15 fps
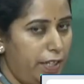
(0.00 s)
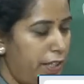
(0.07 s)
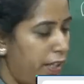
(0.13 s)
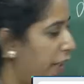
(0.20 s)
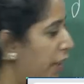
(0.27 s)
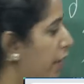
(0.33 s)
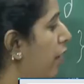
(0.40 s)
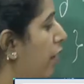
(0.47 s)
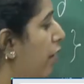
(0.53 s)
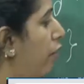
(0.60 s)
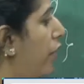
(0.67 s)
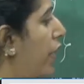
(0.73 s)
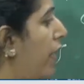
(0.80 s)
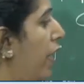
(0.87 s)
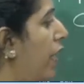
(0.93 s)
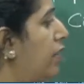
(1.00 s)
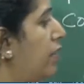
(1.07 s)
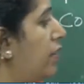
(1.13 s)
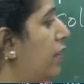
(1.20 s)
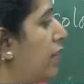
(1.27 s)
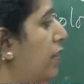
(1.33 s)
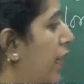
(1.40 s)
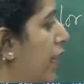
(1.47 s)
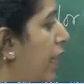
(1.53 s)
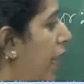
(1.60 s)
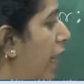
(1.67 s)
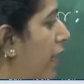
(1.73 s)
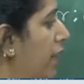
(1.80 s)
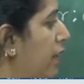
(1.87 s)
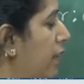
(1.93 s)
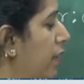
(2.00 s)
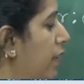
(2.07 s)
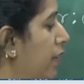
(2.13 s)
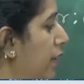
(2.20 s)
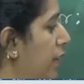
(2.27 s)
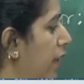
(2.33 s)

green, whereas this class